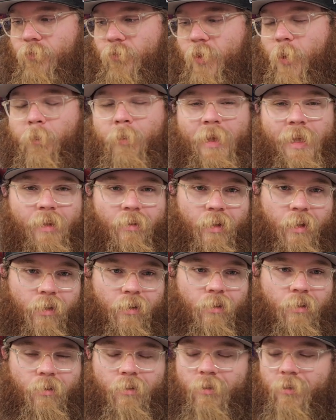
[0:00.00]
appealing.
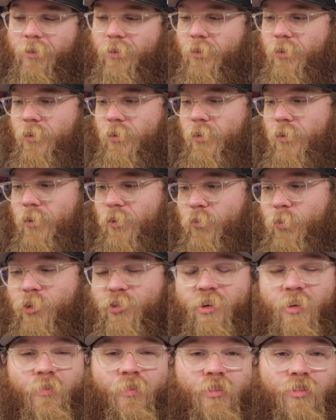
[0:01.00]

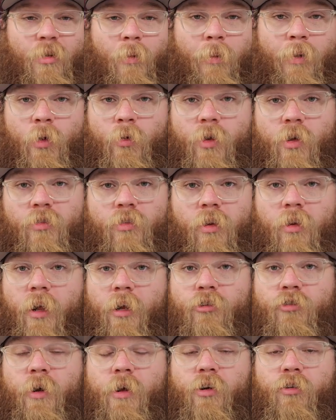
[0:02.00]
Especially for somebody who doesn't
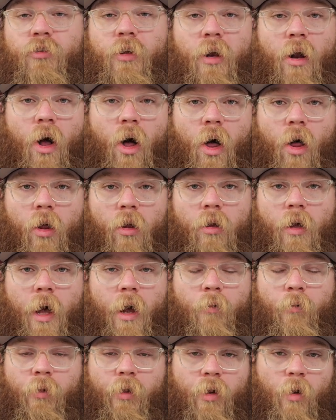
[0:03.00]
collect trainers at all. I
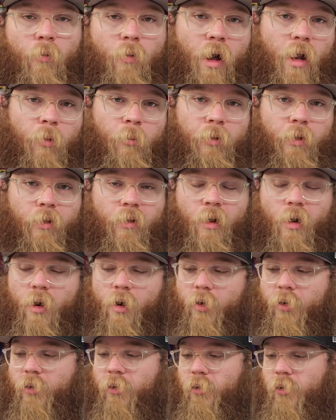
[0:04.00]
really don't want them in the
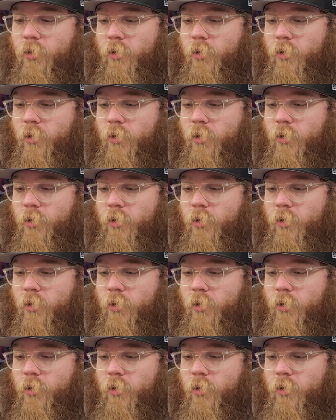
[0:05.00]
card.